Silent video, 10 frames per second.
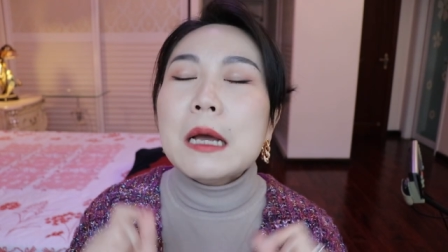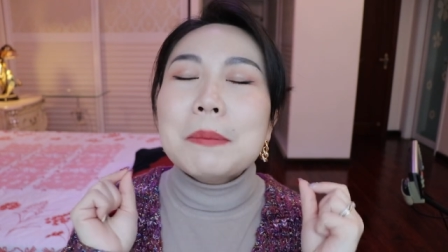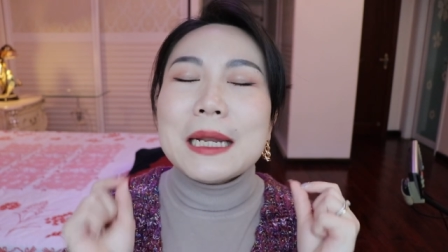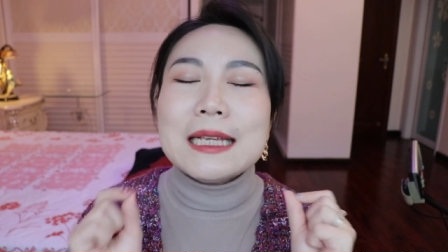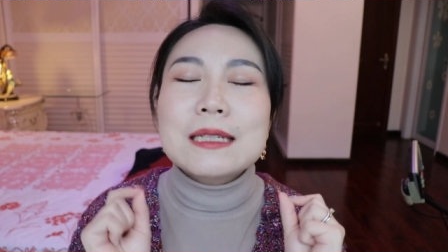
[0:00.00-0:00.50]

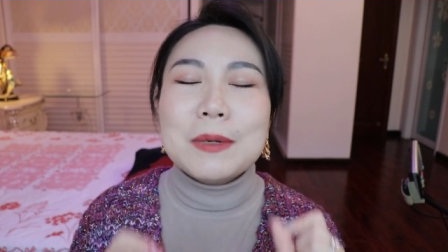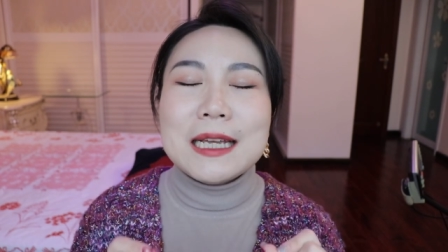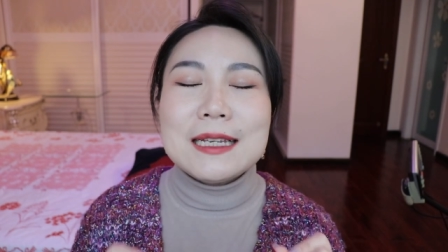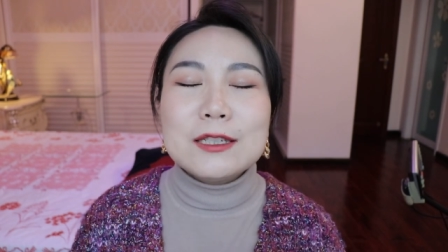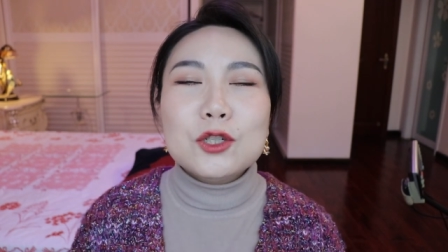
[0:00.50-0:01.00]
Please,
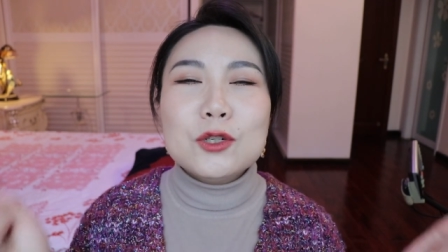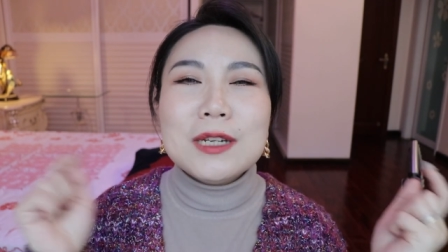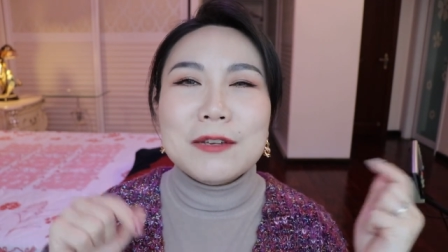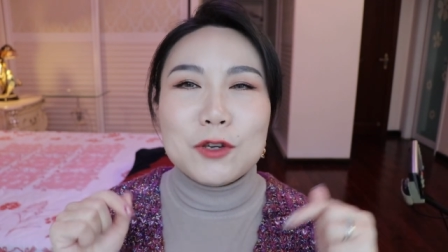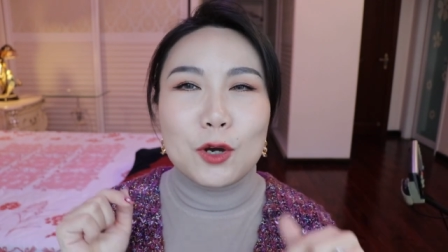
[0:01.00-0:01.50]
please do
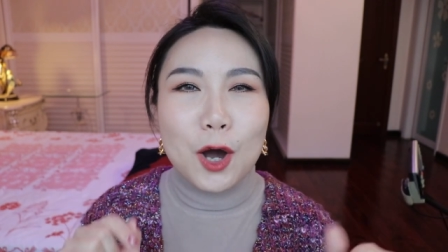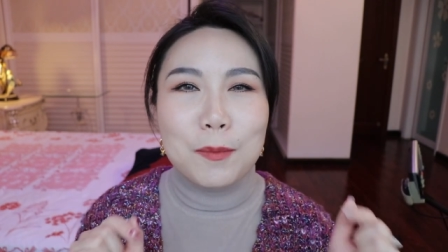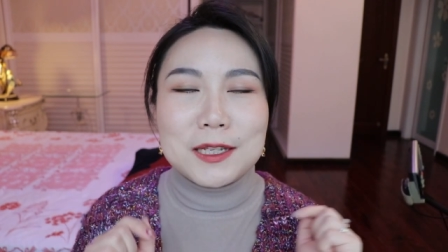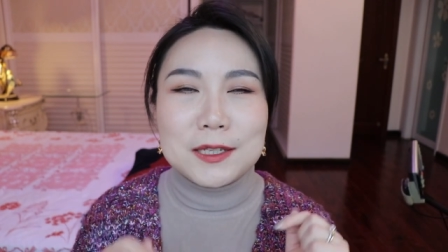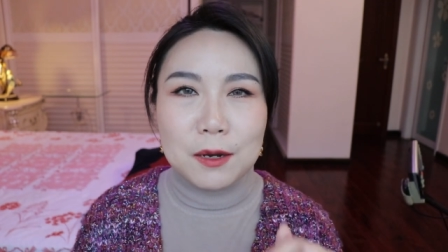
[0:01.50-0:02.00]
leave your
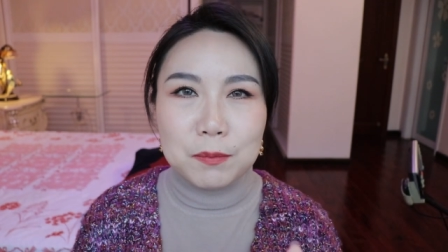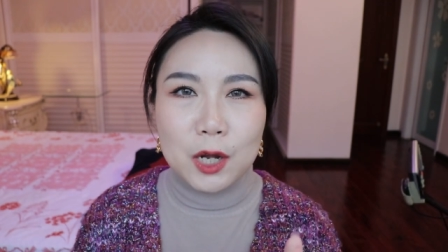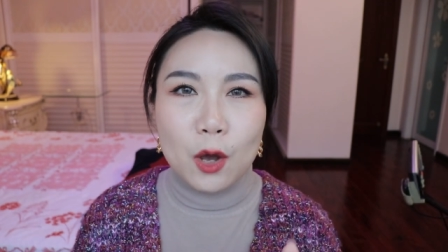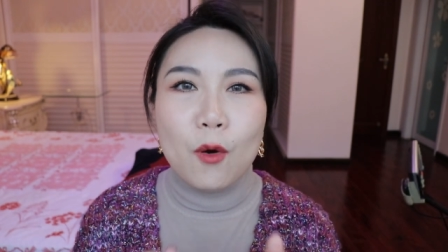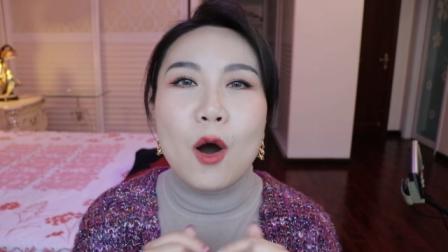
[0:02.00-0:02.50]
comments down below.